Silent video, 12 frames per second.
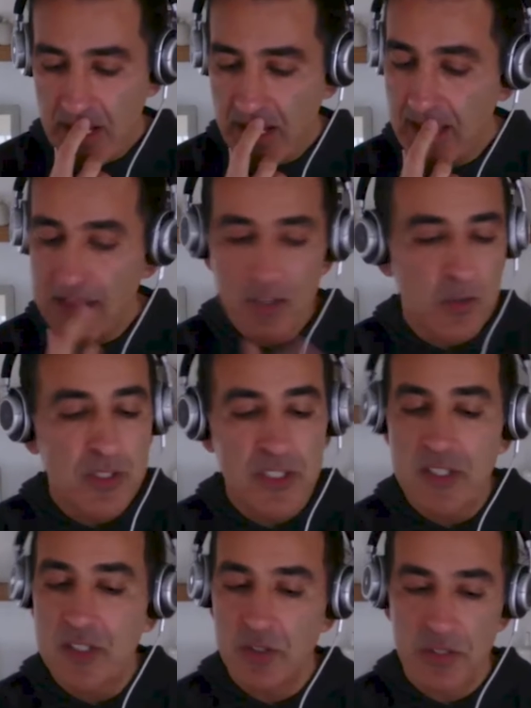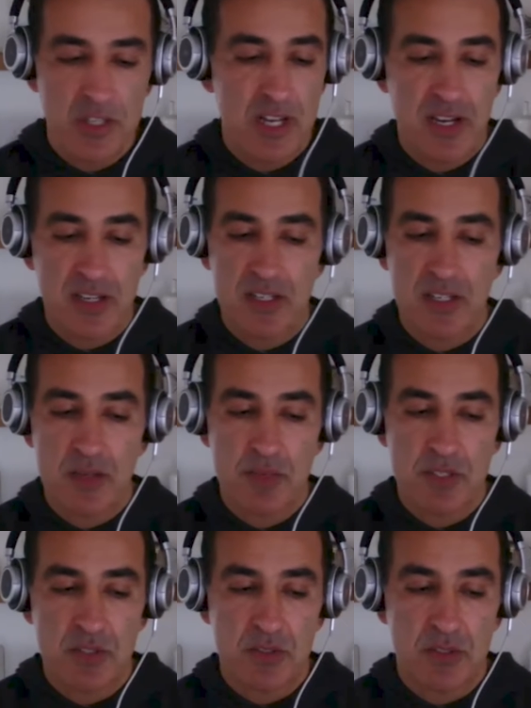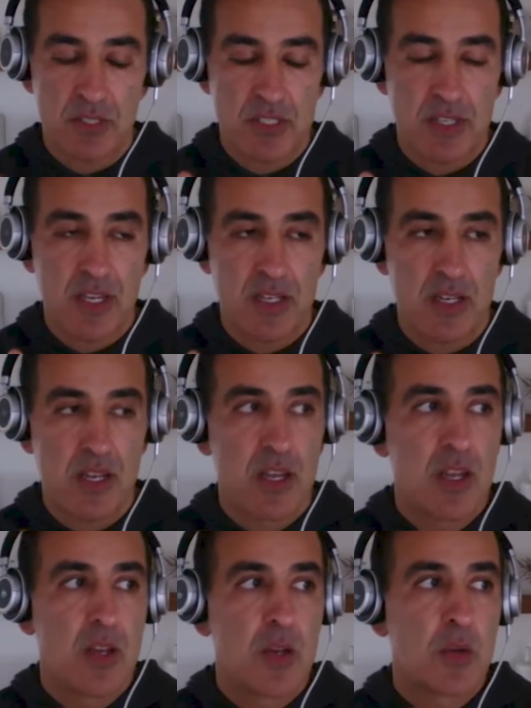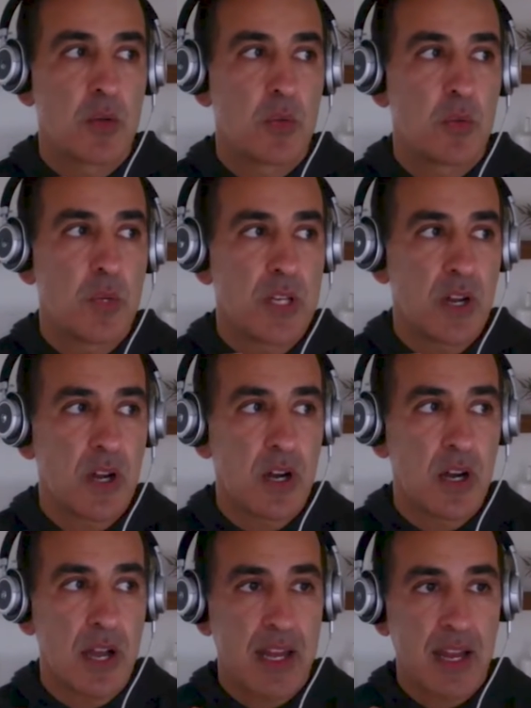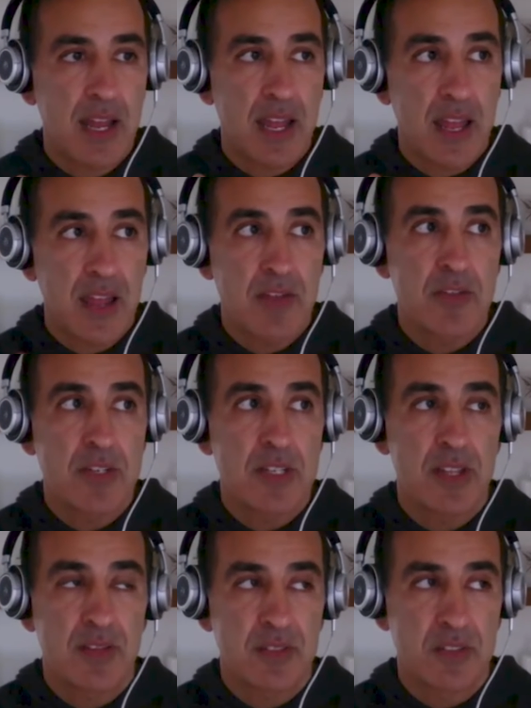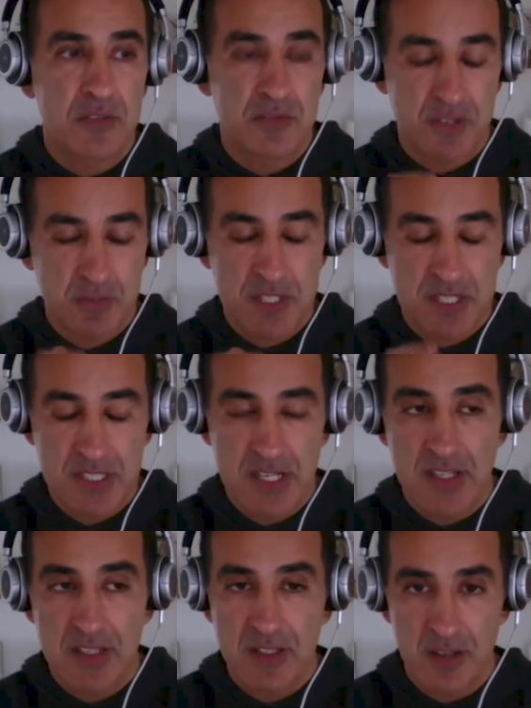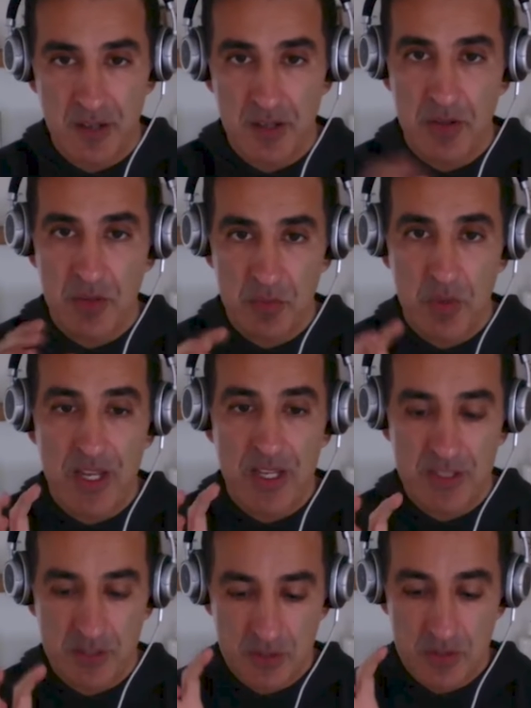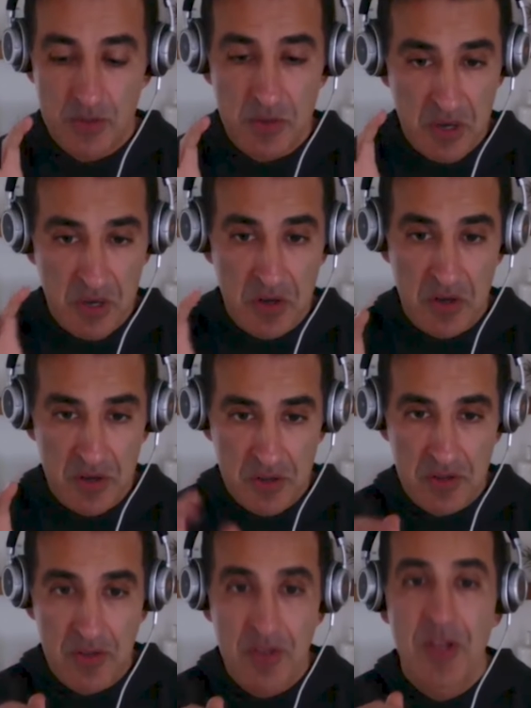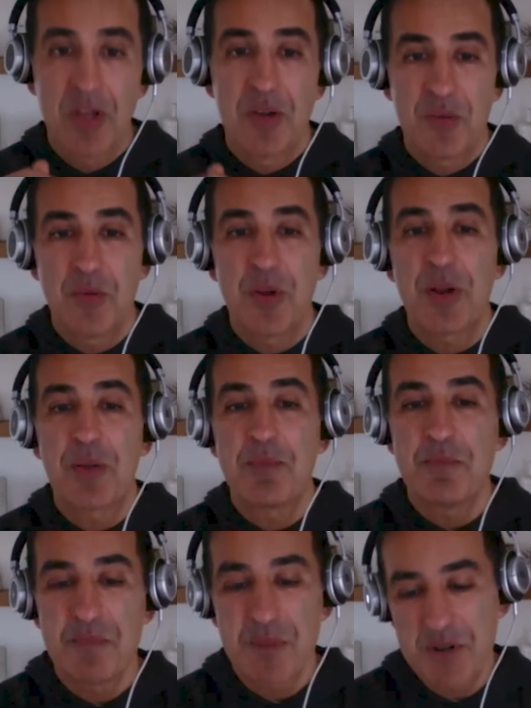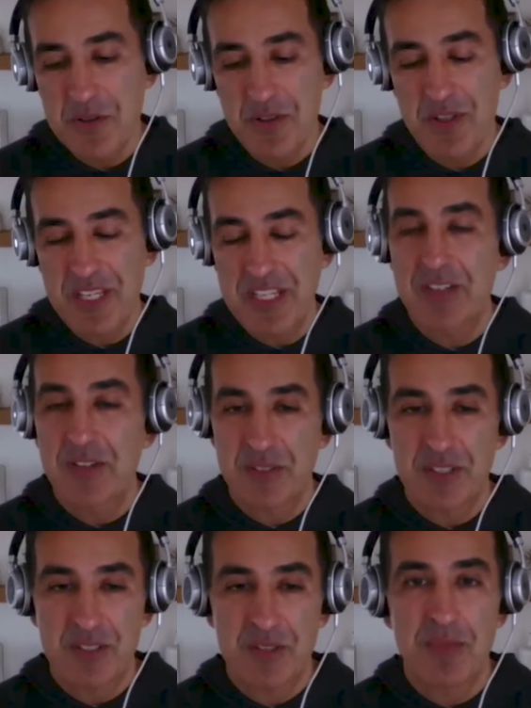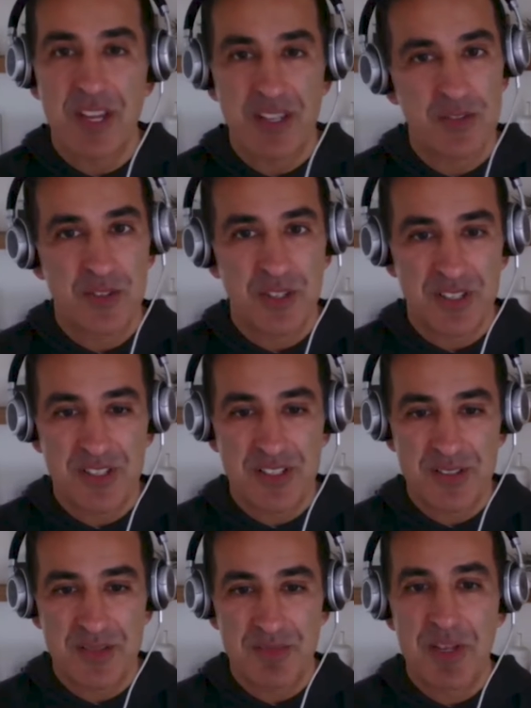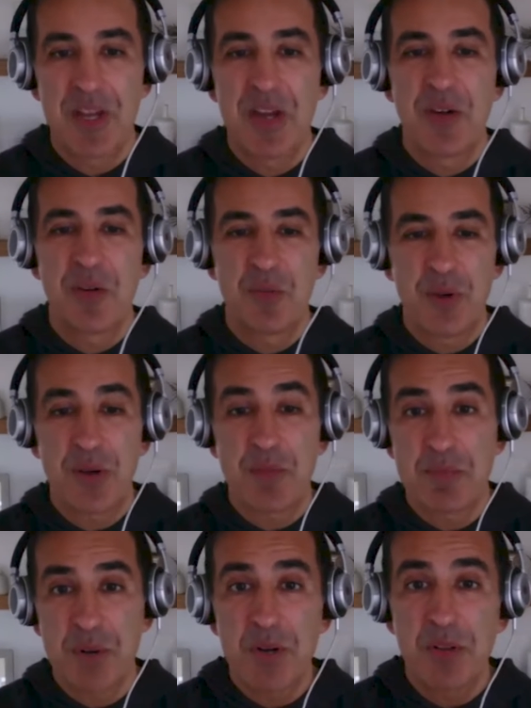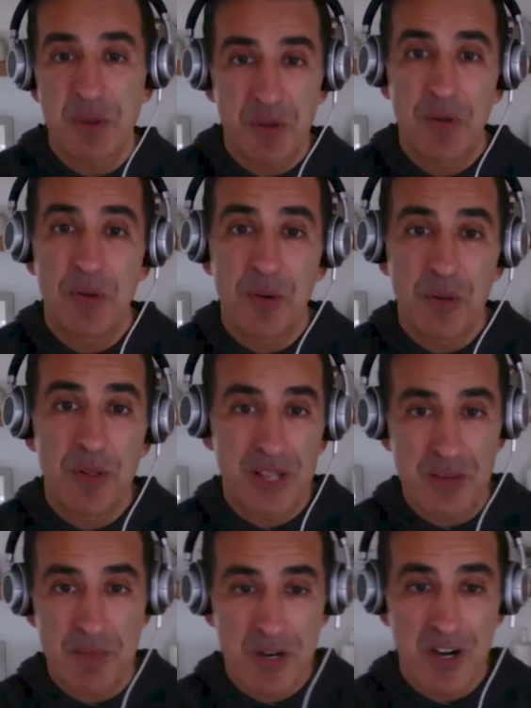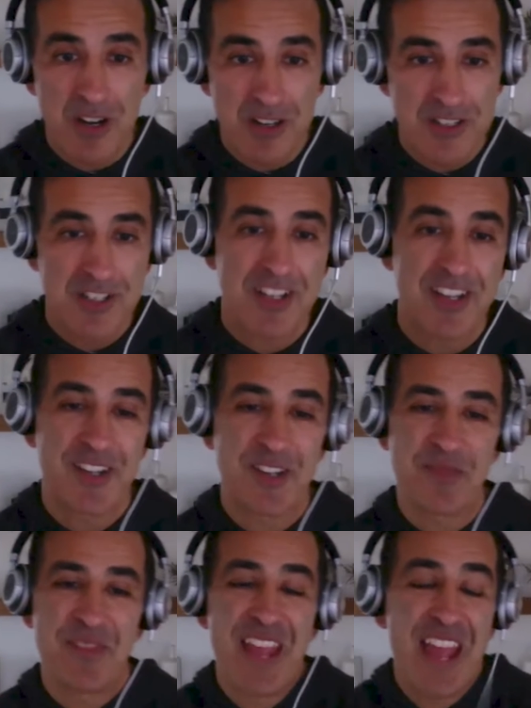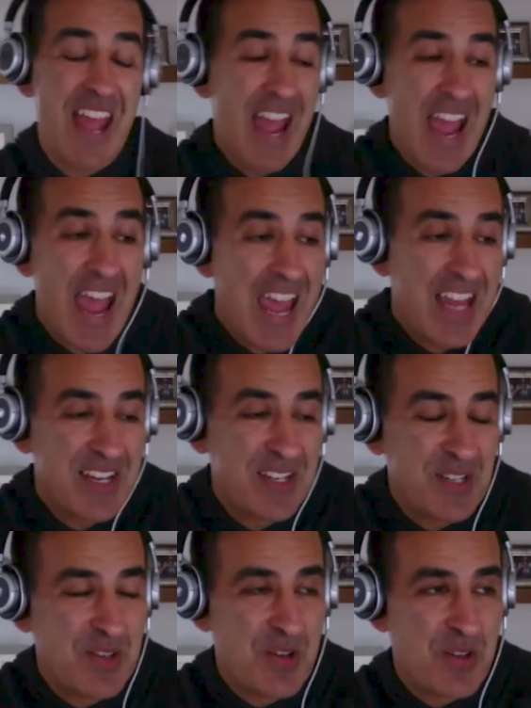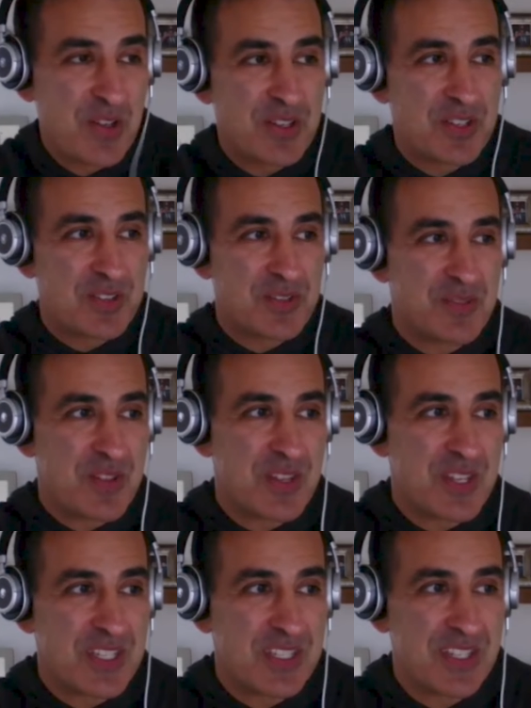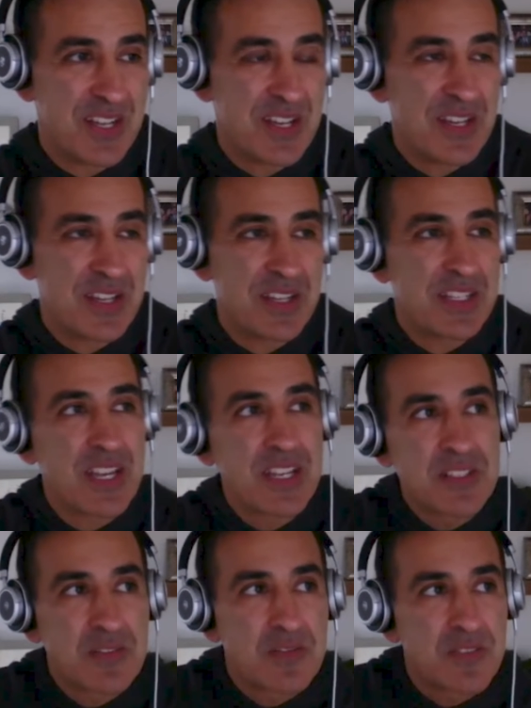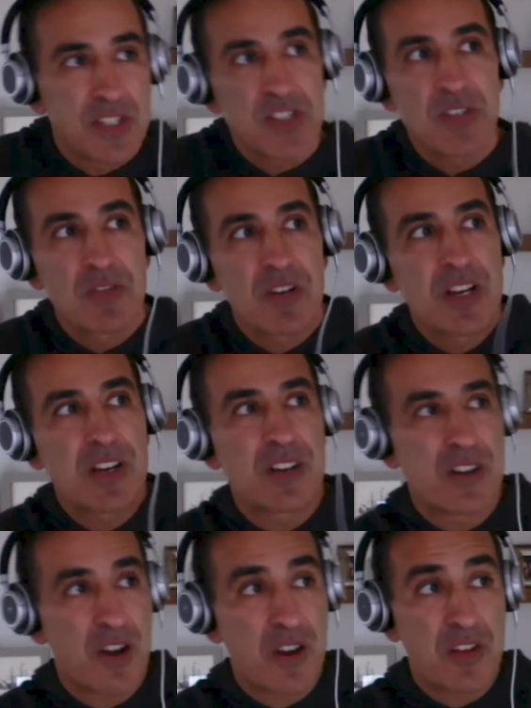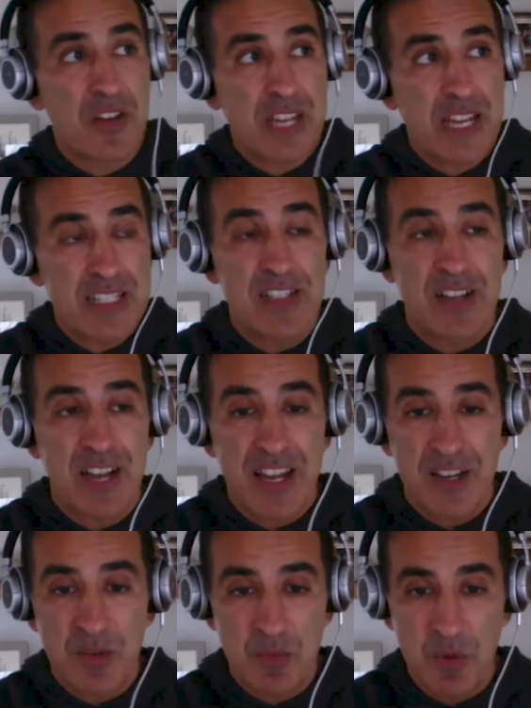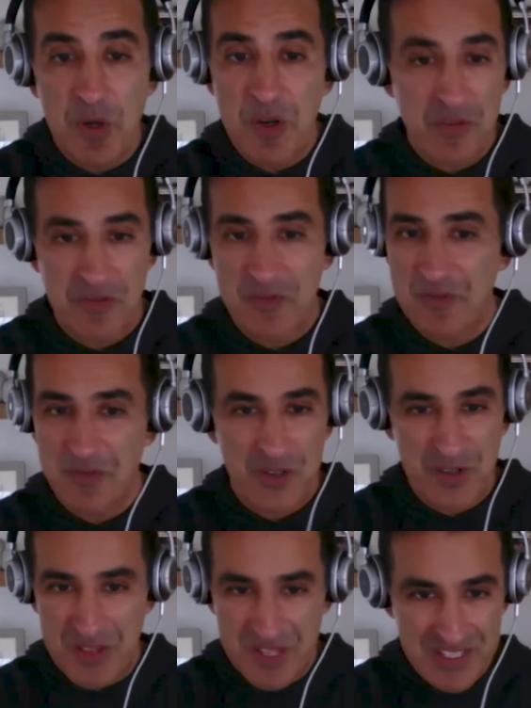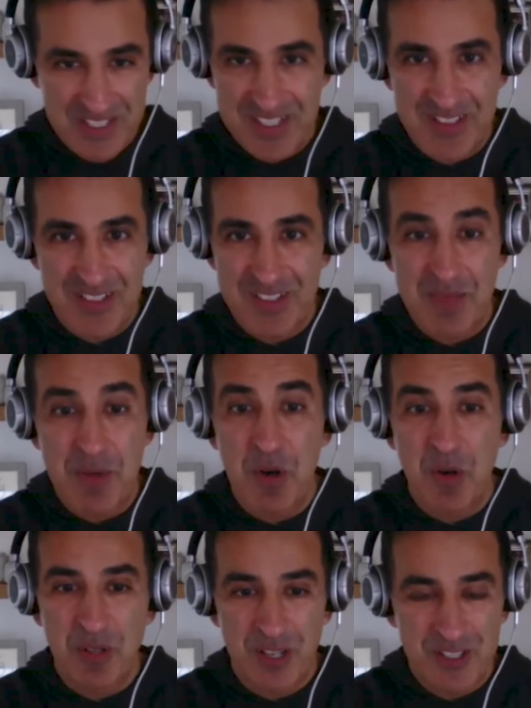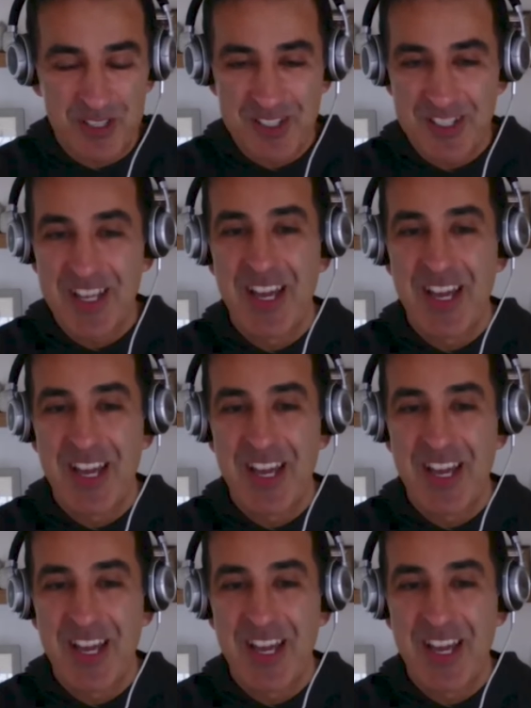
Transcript: And the only conclusion that I can come to is that we are at every level, from cell all the way to earth, we are both ecosystem and organism. We are both a whole and a part. And you know, the science fiction writer Arthur Koestler had a word for this. He called them Holons,